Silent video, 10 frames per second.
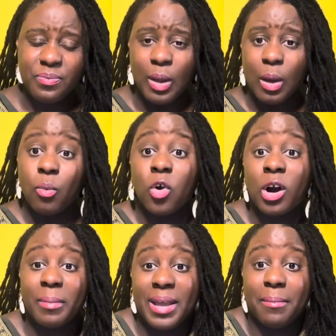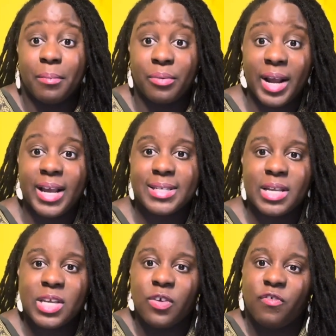warm embrace
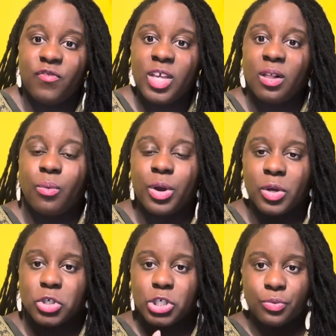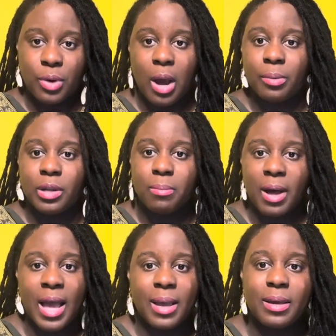that you feel when you're surrounded
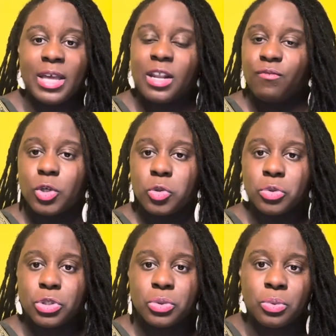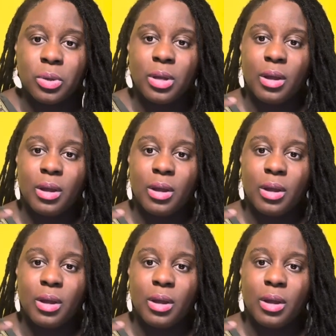by individuals who